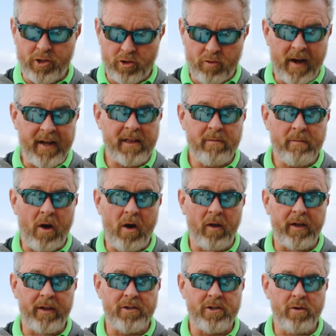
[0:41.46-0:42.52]
strike the
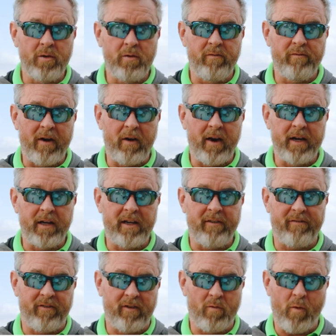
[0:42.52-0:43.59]
ball in two very
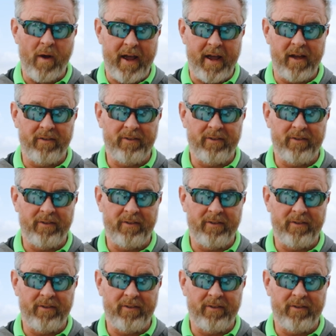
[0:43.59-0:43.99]
different ways.